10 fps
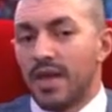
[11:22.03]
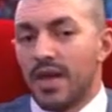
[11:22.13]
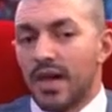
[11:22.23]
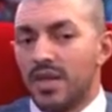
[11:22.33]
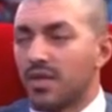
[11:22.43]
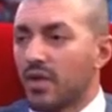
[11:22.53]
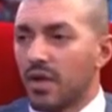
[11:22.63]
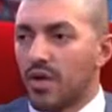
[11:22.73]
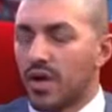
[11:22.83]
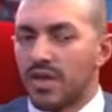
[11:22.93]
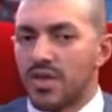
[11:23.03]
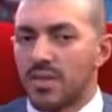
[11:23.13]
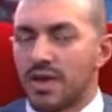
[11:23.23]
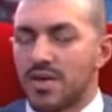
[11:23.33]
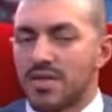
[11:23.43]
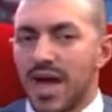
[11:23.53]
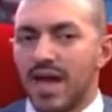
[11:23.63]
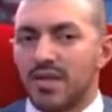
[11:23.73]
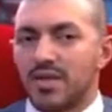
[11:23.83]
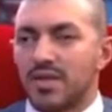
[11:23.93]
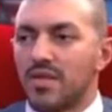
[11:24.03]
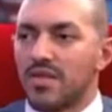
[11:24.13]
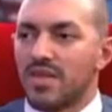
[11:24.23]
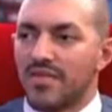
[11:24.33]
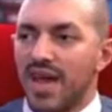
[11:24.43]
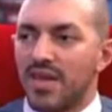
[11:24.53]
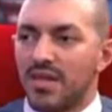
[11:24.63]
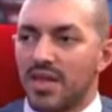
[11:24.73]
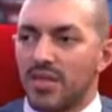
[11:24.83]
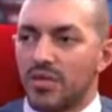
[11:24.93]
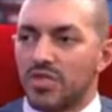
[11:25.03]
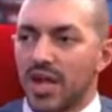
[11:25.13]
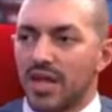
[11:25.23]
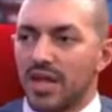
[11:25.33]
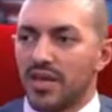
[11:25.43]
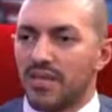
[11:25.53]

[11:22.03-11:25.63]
And I used to connect with them because I understood the value that they were trying to give.